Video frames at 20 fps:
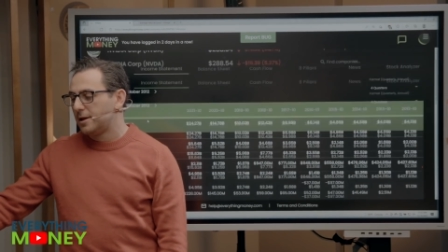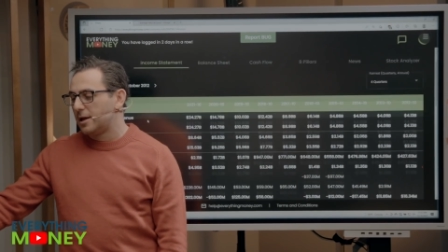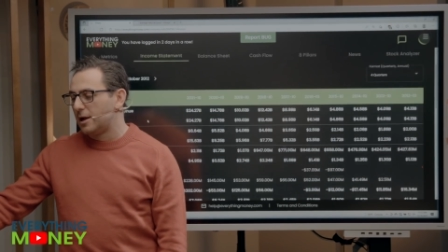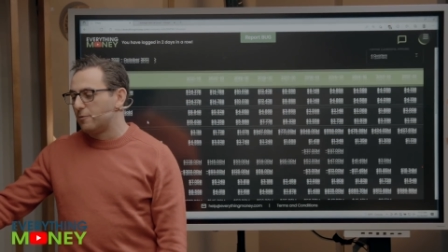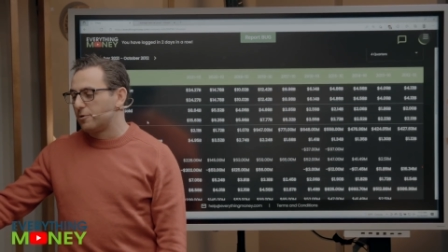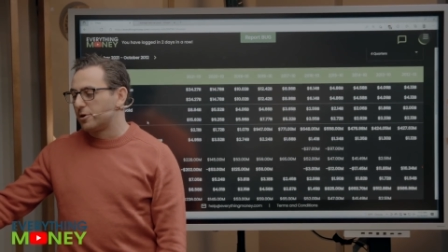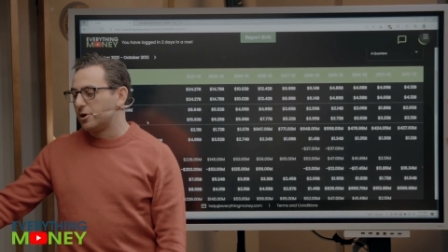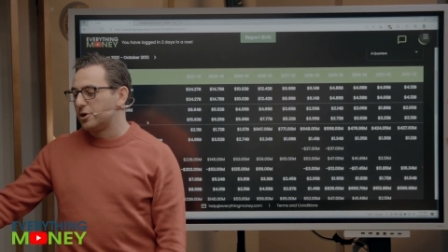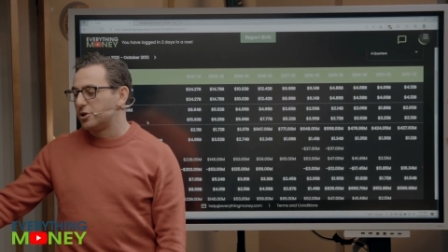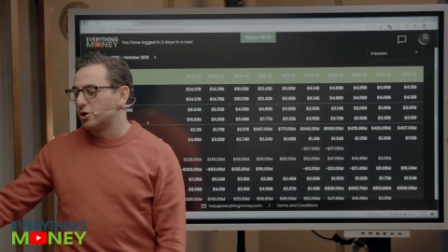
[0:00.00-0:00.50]
and
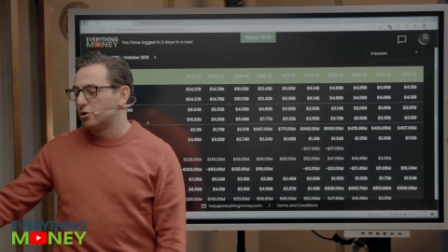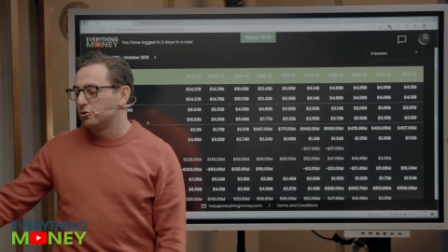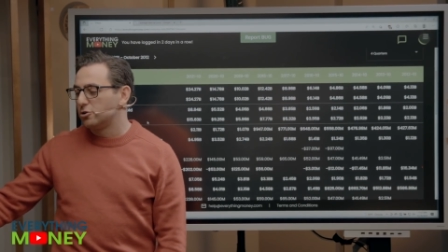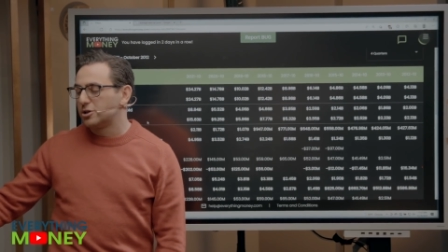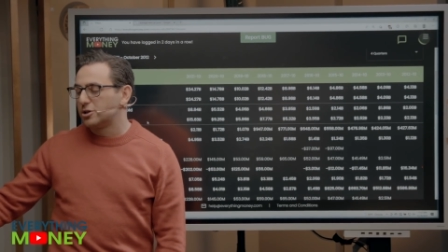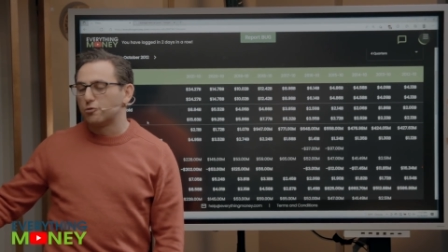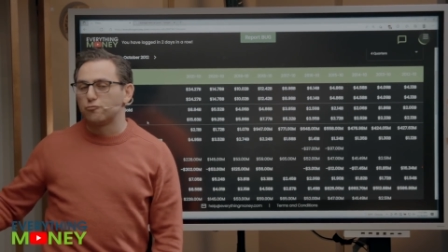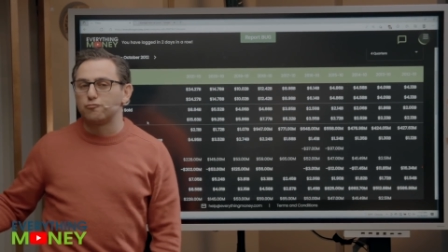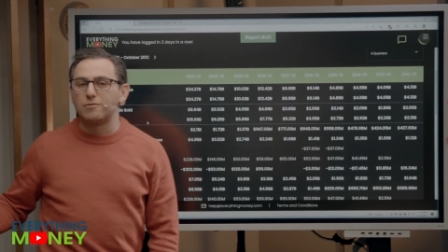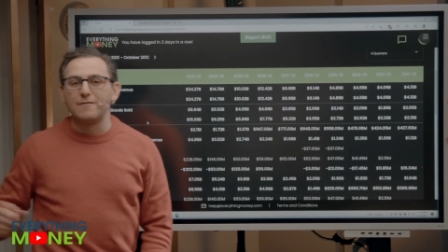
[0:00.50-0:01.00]
we're going to go
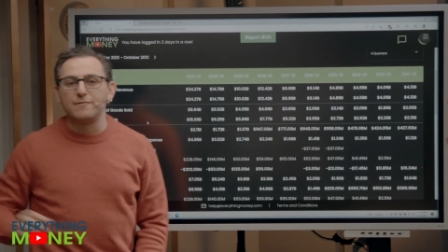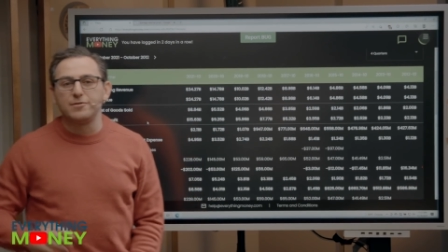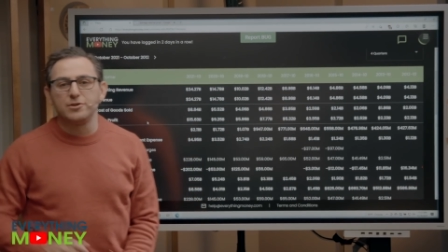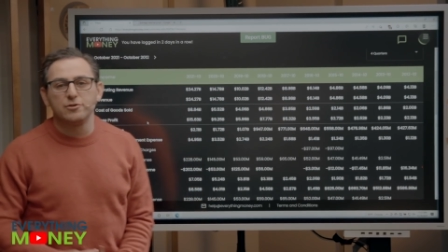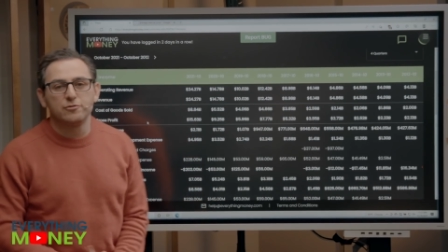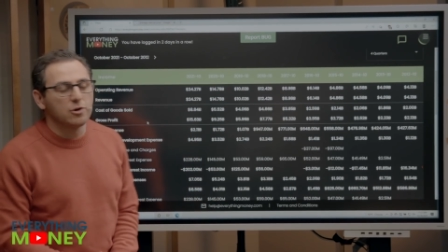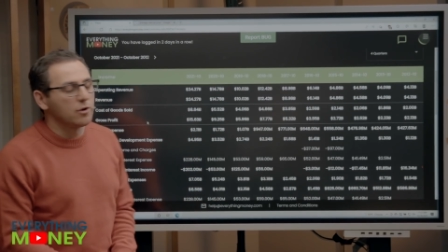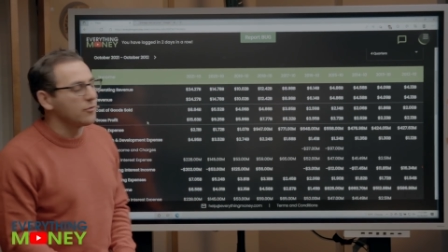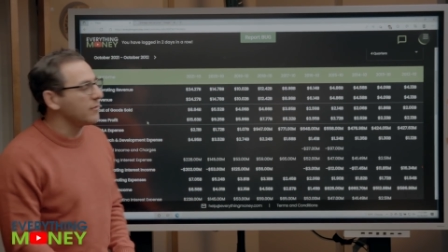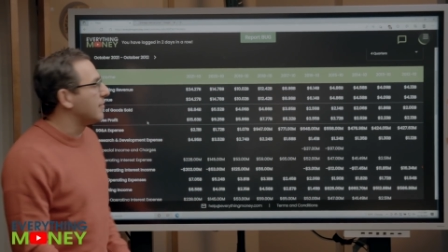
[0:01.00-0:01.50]
look at revenue
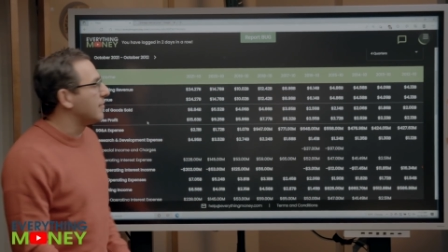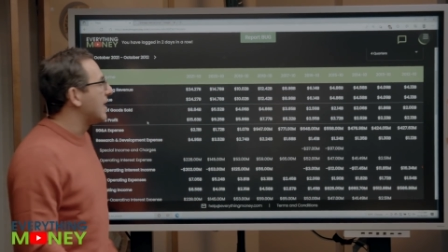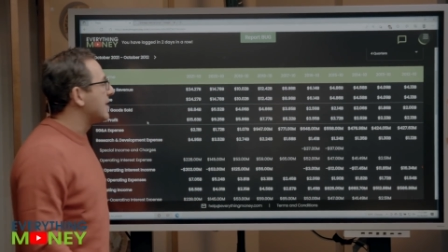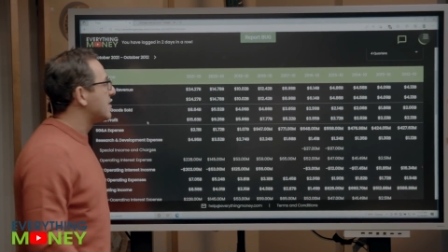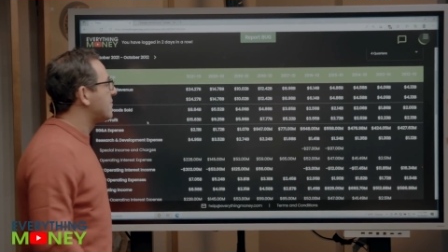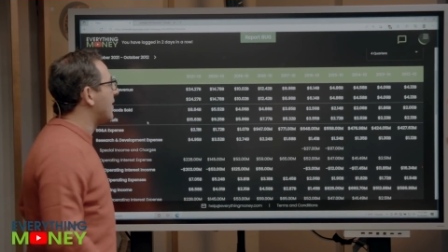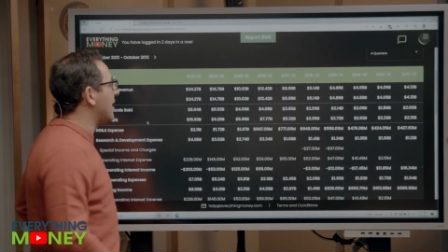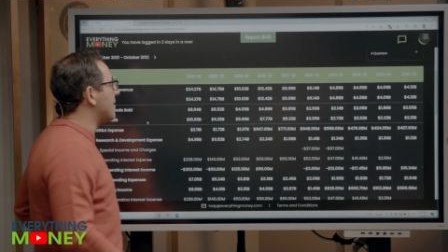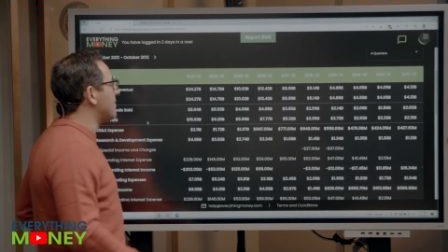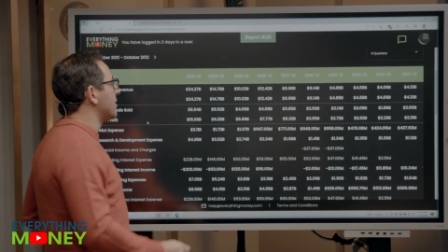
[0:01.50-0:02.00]
growth of the
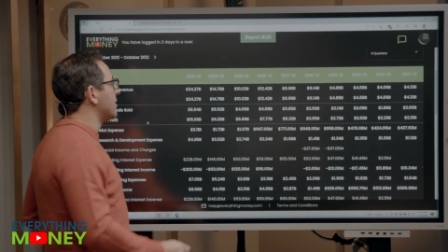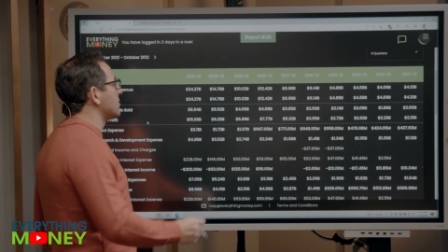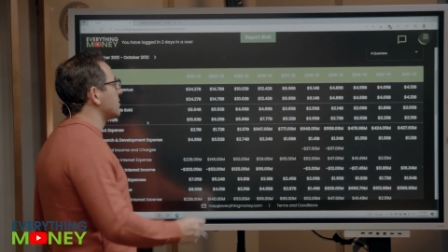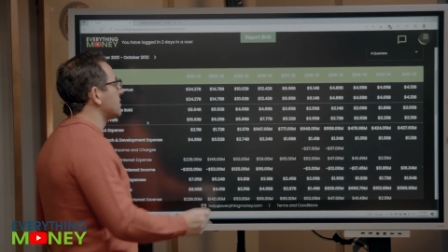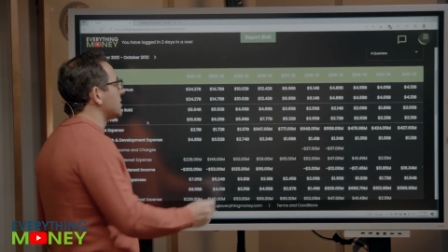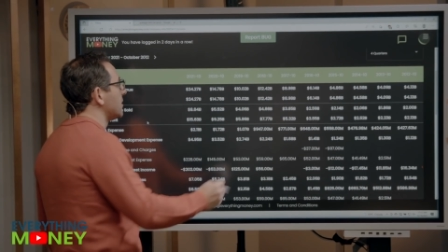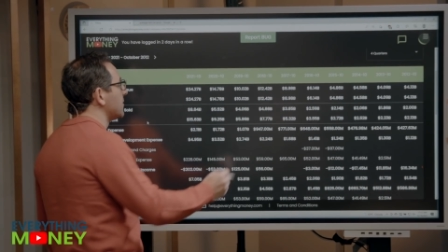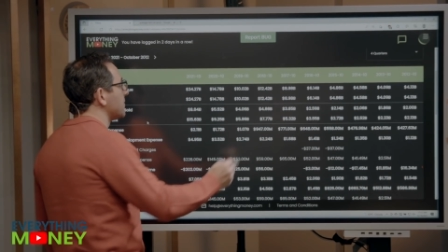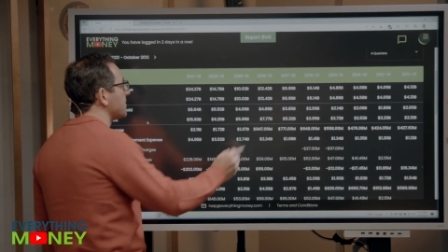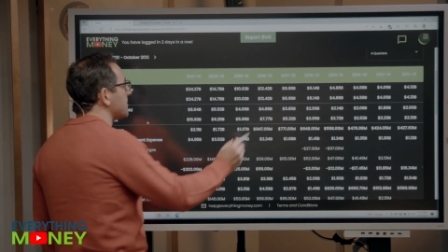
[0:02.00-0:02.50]
last five years,